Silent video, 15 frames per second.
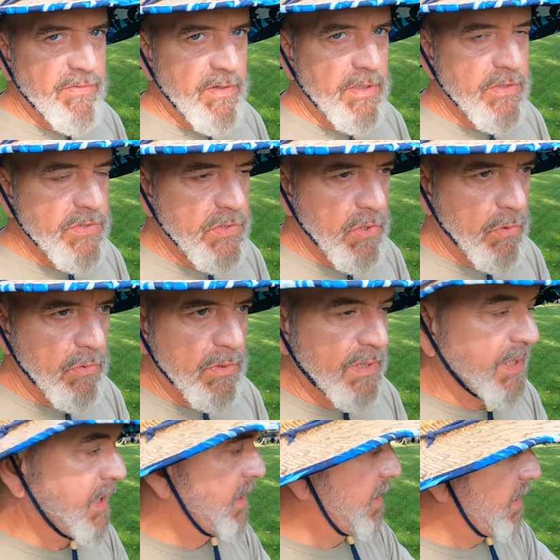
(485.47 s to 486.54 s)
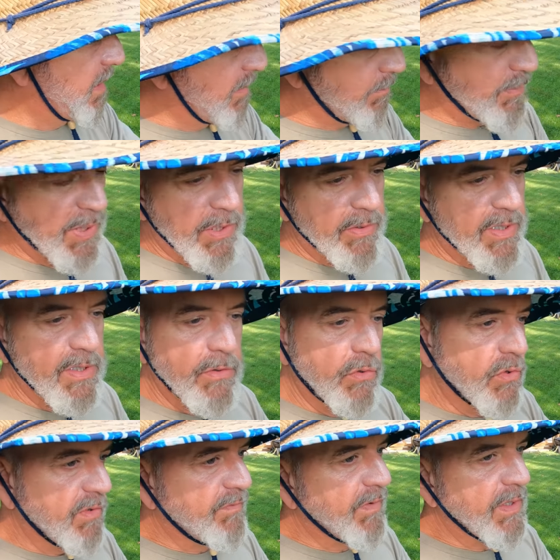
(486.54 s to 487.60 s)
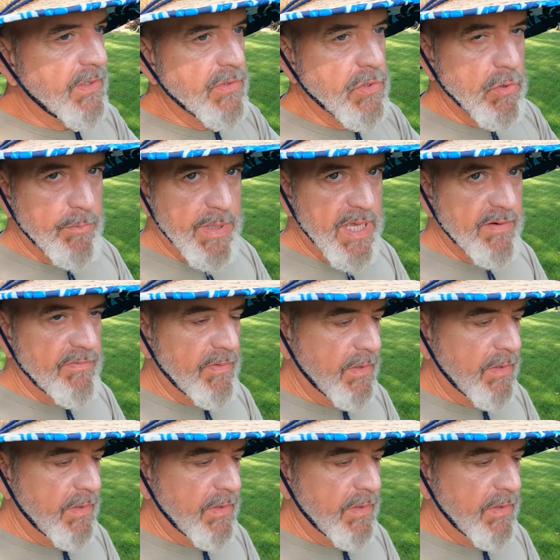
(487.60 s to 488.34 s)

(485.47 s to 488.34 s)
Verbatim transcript: fungus totally, period. Good fungus or bad